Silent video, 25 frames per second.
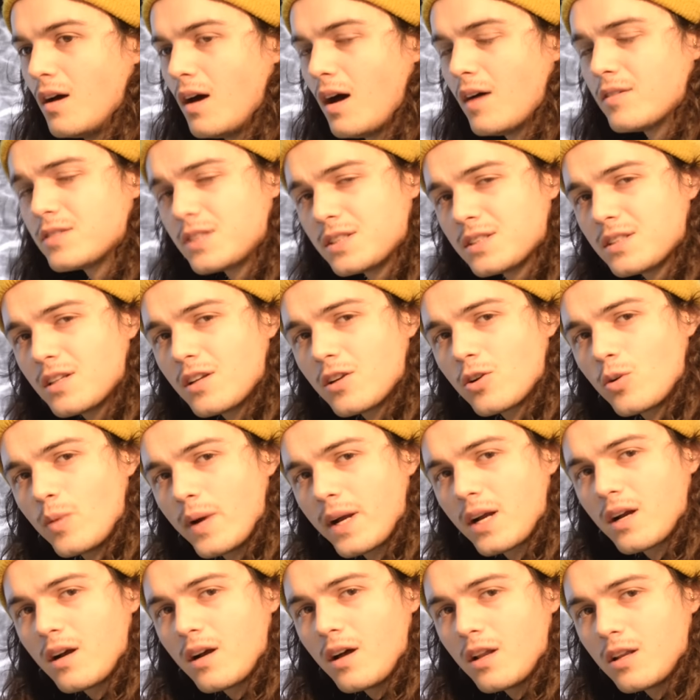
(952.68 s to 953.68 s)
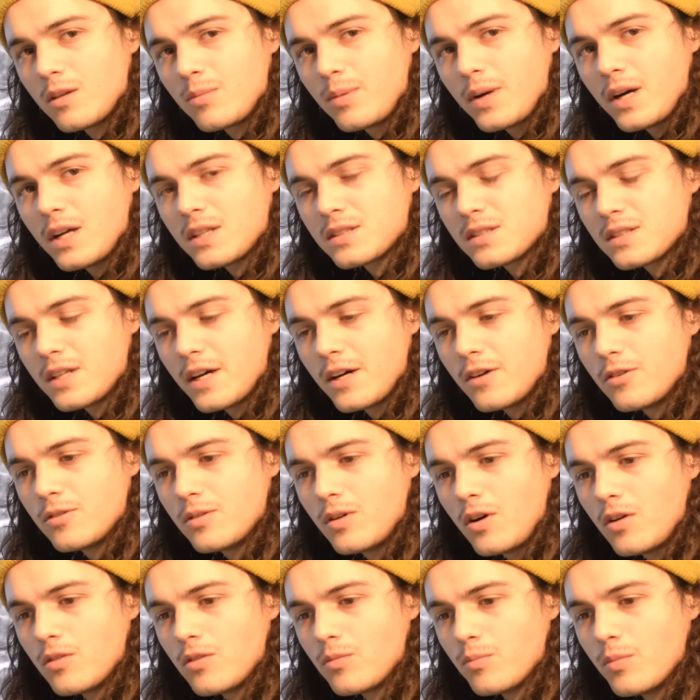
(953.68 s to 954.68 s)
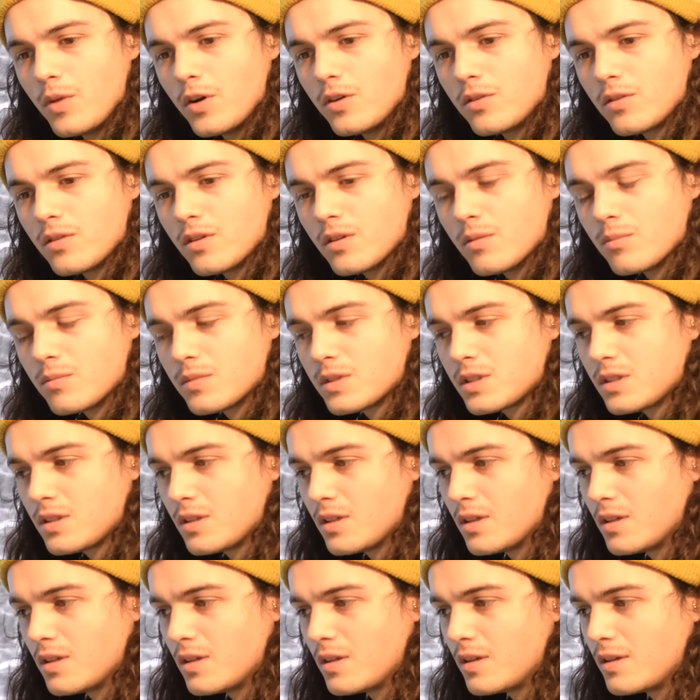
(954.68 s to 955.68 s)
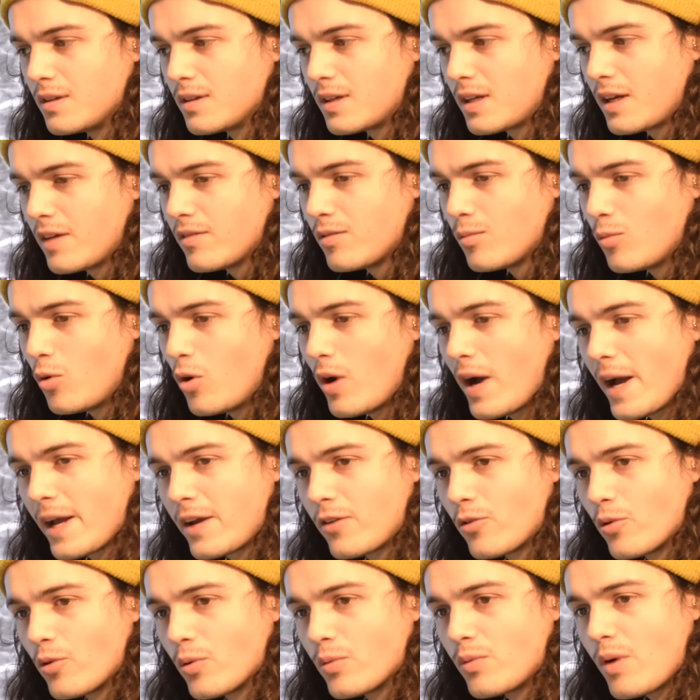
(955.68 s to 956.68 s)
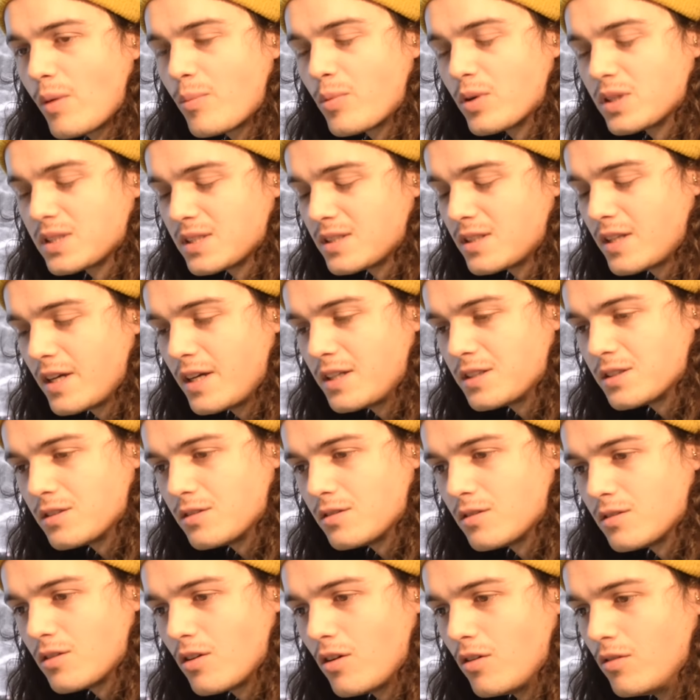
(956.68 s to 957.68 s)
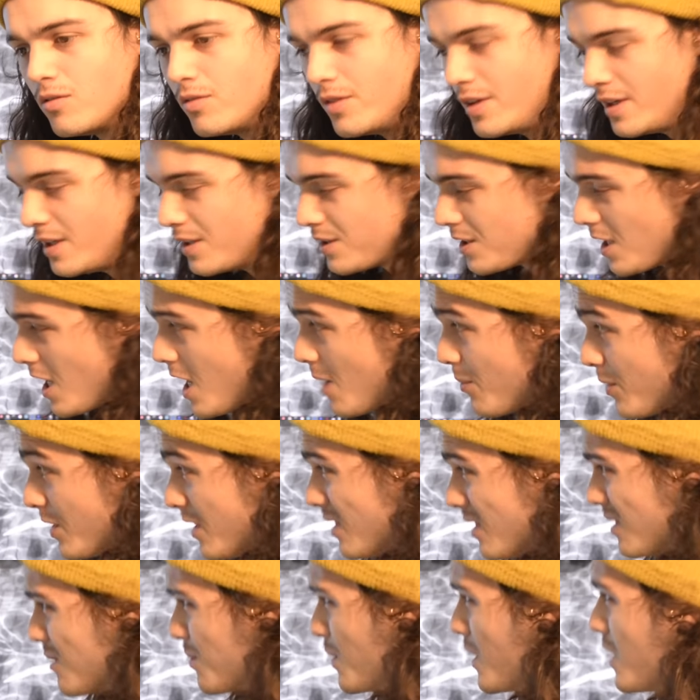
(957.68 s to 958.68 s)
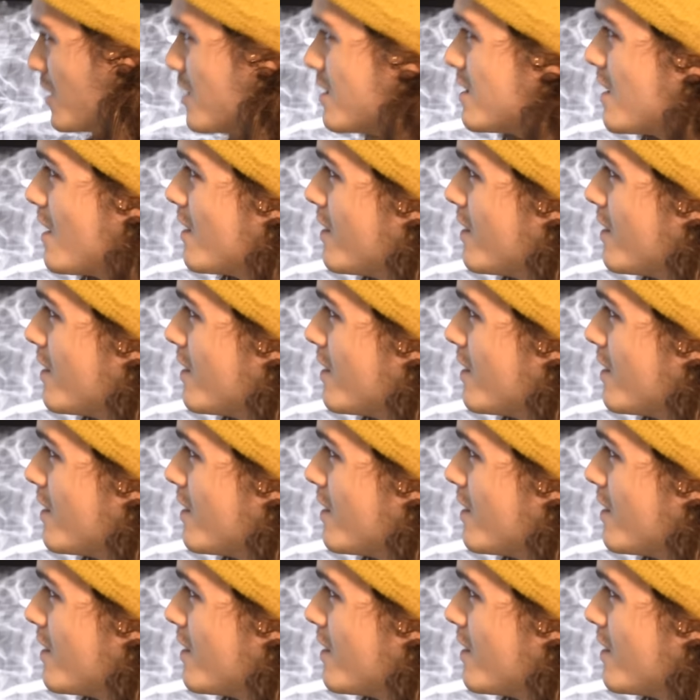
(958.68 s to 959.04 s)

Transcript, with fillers: I've just done a quick color pass now on both of them to give a more accurate representation of the sharpness because I